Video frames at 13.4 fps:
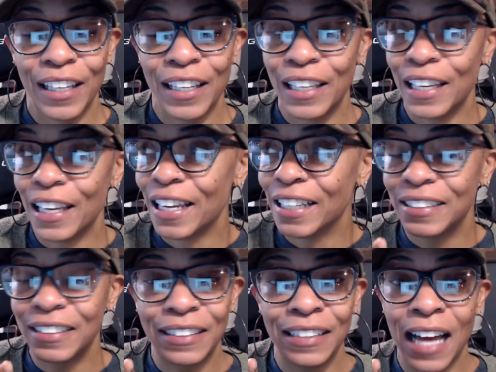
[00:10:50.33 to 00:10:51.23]

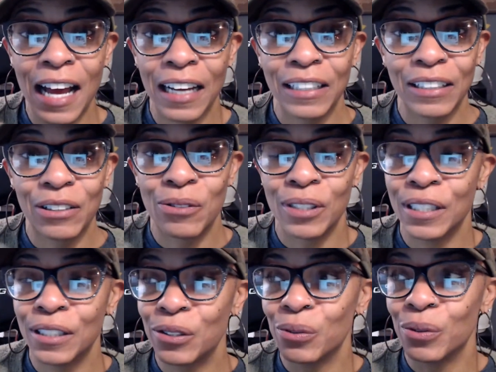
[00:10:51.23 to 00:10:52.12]
It's not going
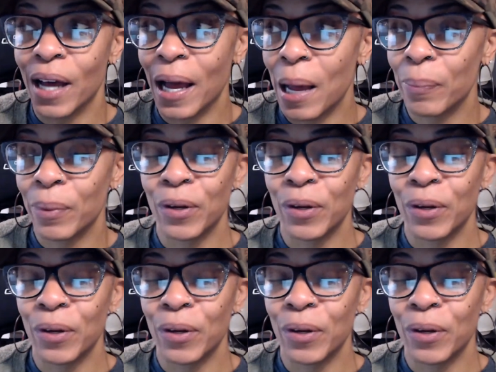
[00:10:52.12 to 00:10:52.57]
to happen